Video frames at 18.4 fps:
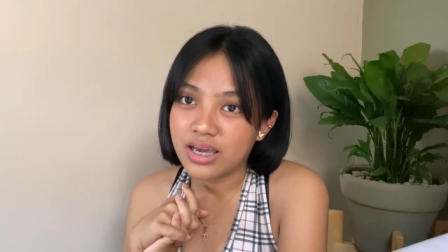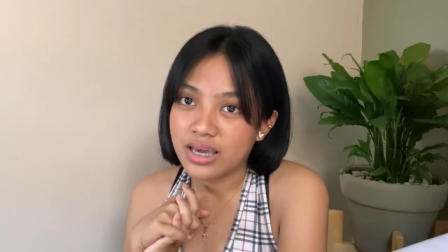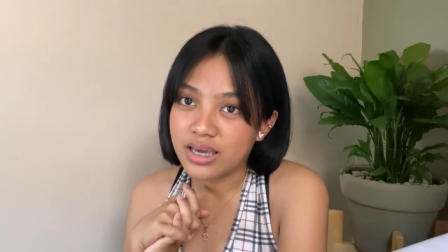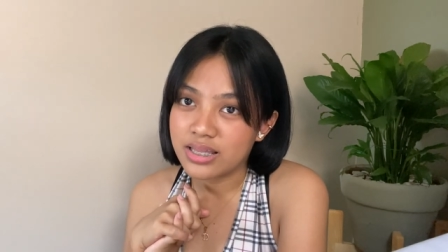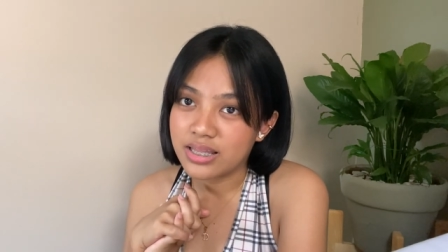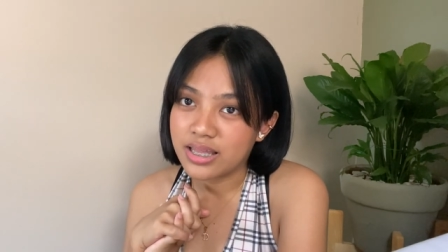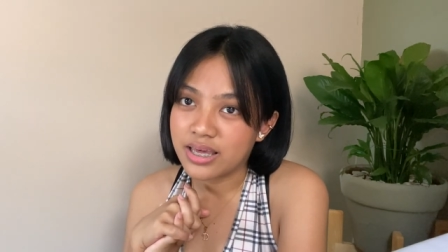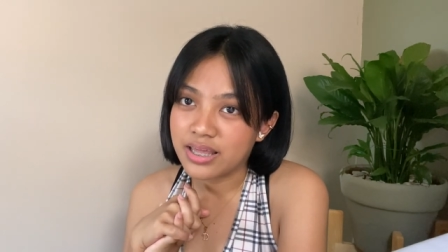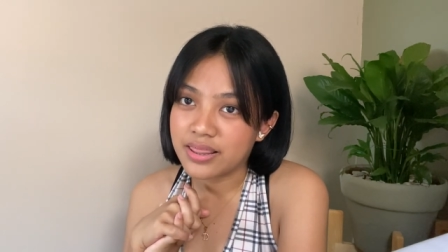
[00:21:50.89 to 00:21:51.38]

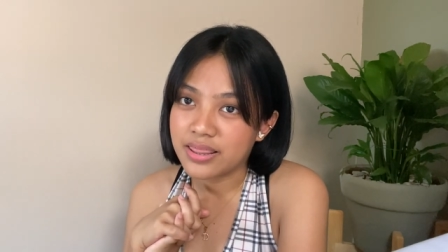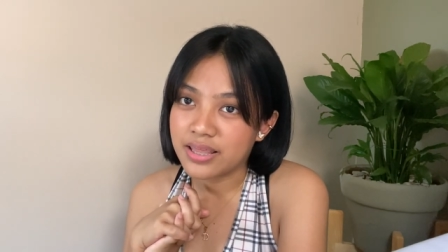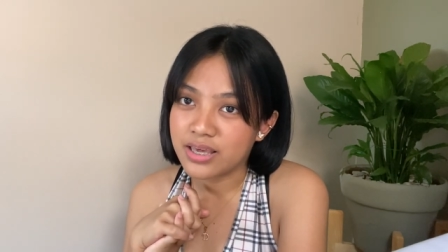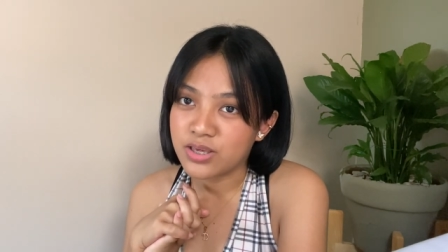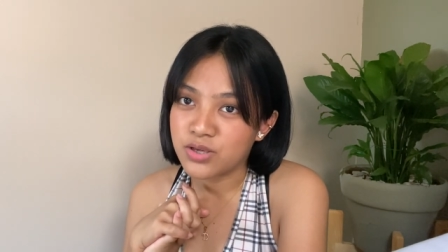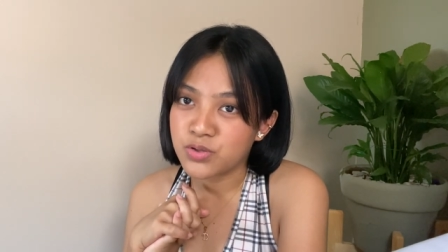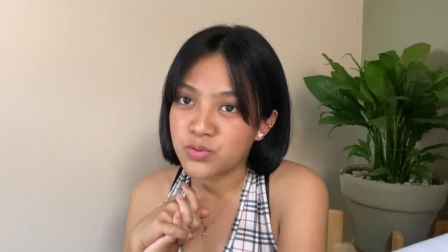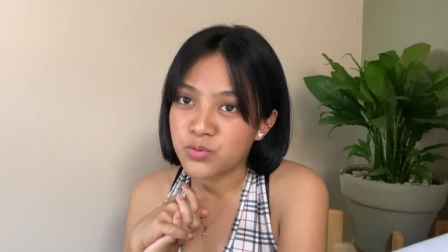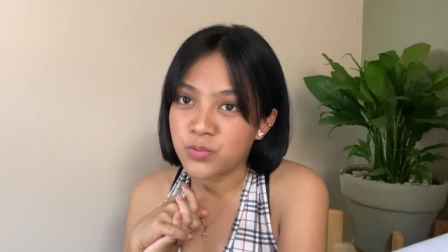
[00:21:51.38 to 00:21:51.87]
and I
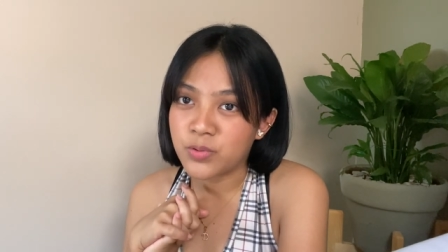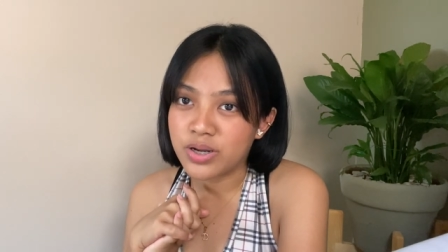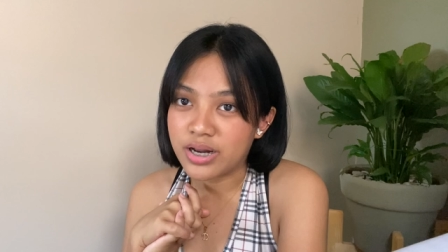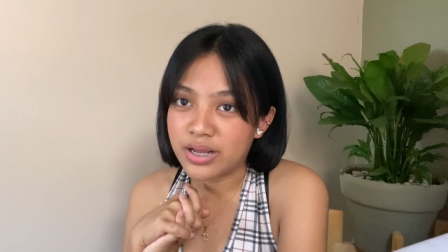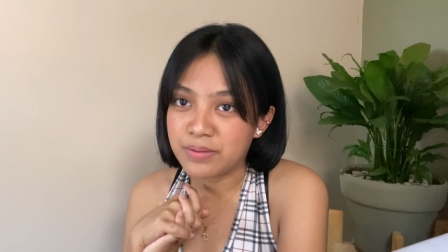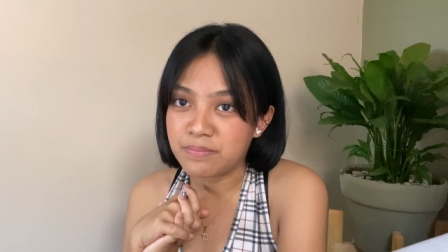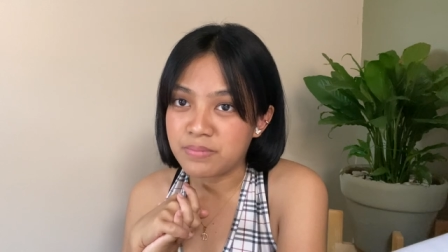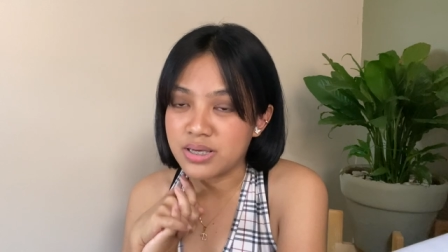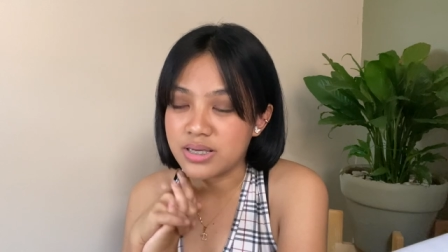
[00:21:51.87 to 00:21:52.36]
think you know what I
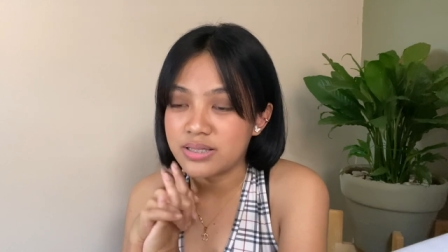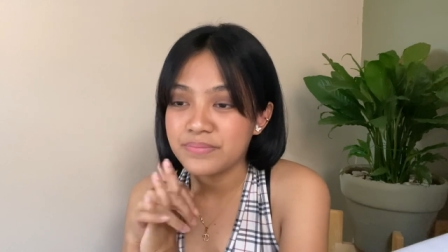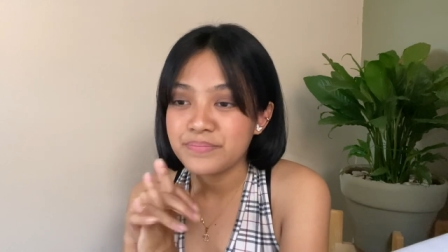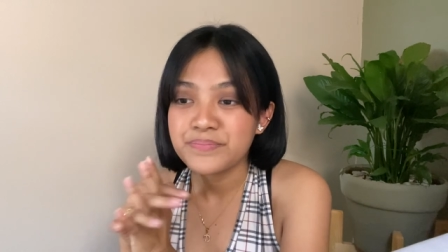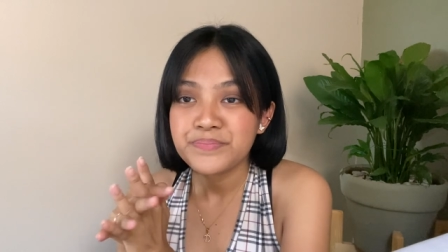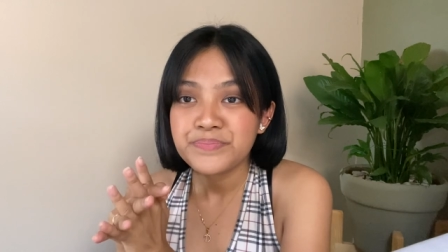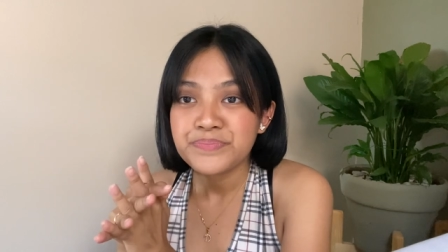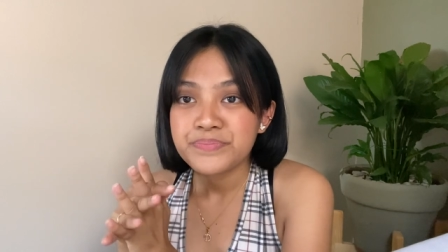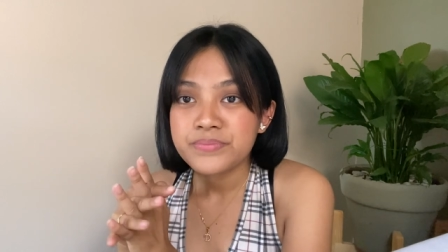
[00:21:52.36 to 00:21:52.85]
mean.
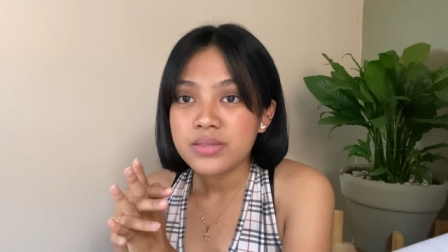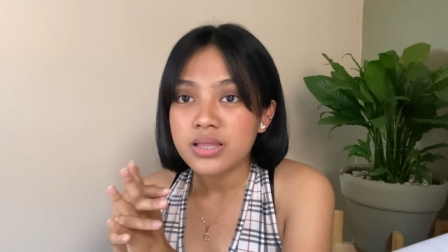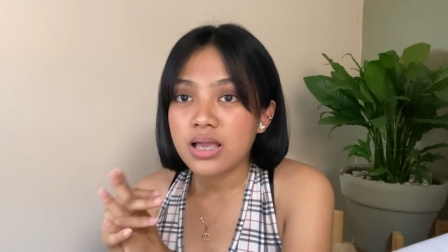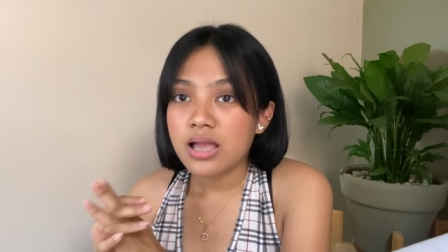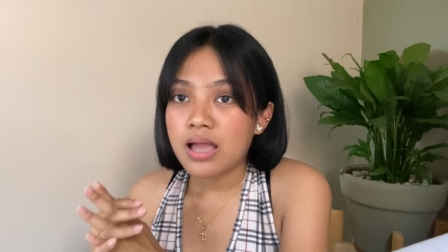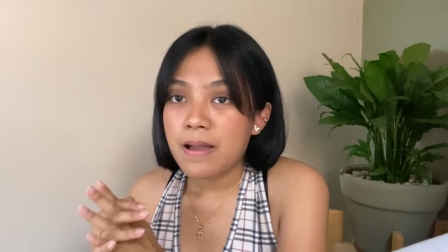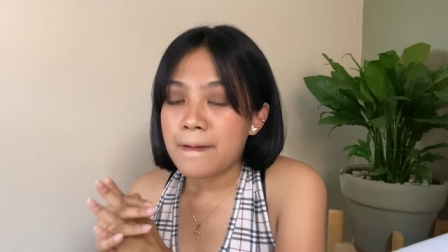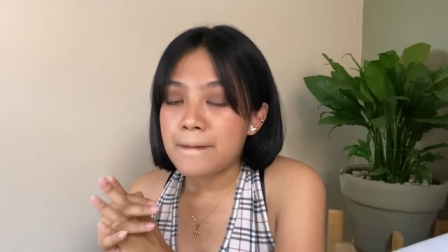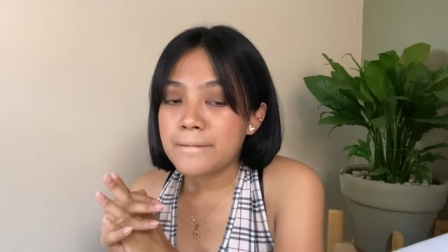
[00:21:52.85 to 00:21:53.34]

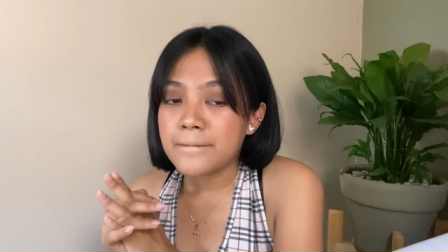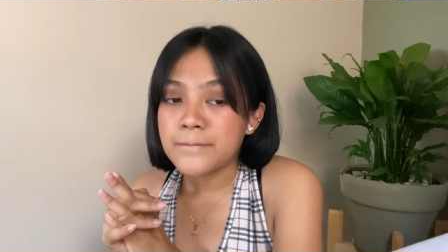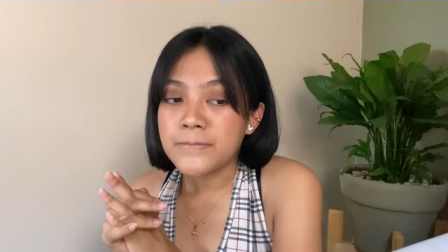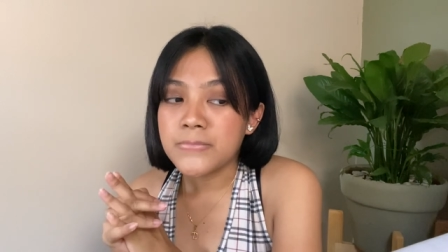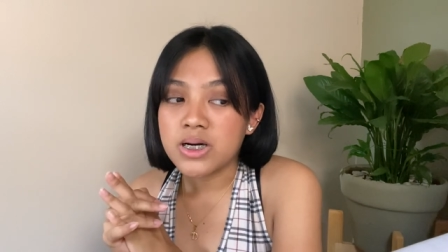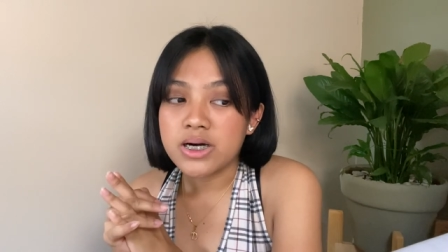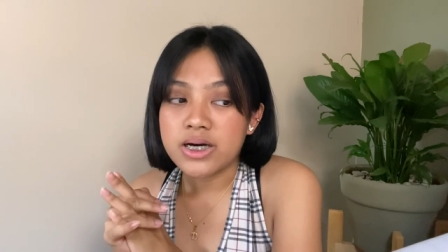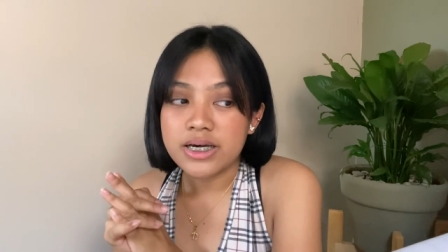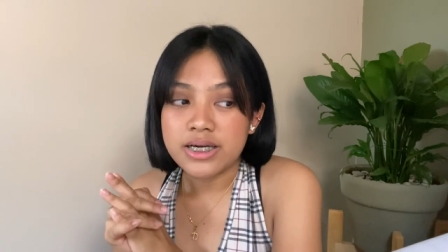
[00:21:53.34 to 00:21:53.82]

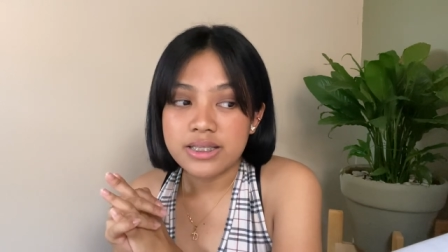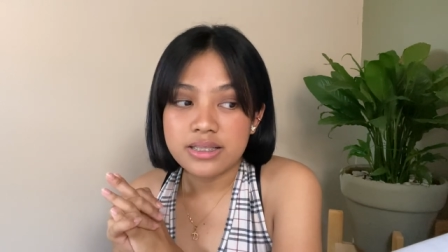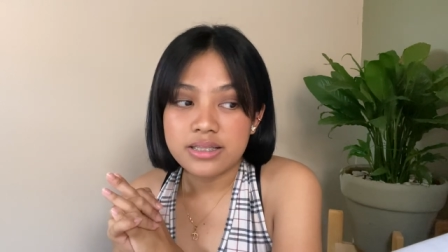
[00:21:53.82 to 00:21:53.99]
But